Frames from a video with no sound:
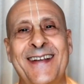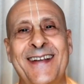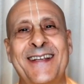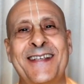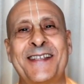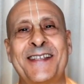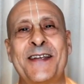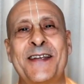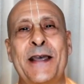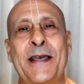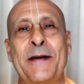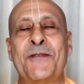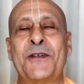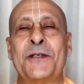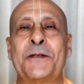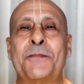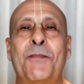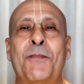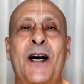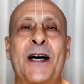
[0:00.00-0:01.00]
His name
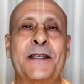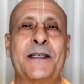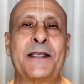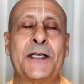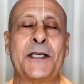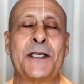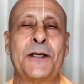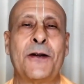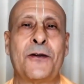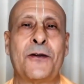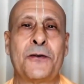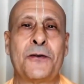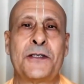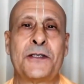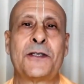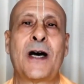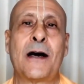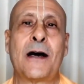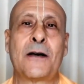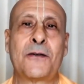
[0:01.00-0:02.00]
was Bhaktivinod
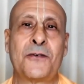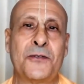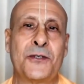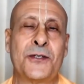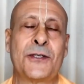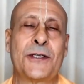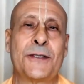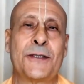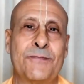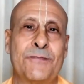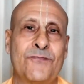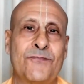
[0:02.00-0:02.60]
Thakur.